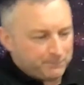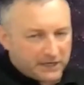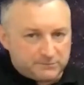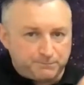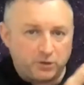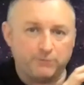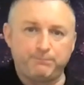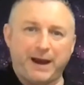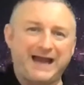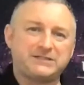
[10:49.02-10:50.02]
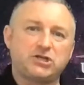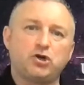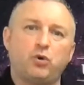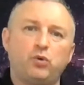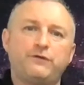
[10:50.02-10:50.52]
had compacted
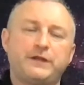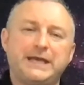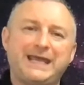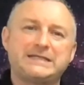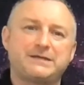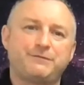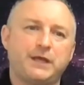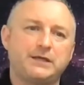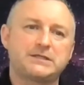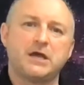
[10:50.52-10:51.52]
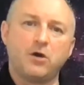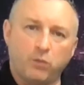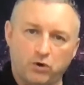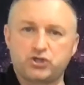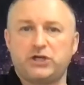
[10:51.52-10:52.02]
all of the negative things,
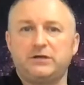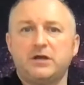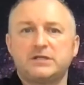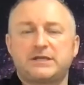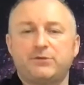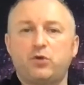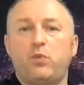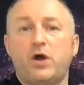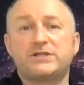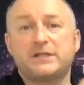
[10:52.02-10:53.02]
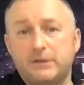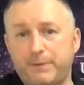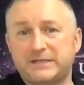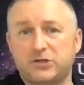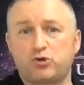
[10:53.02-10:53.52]
watching some of the worst and the
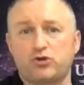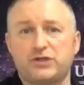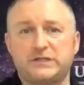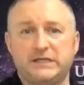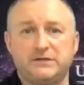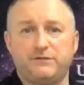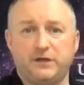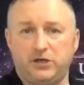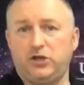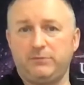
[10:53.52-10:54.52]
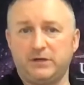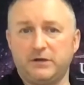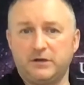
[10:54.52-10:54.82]
best atrocities of the human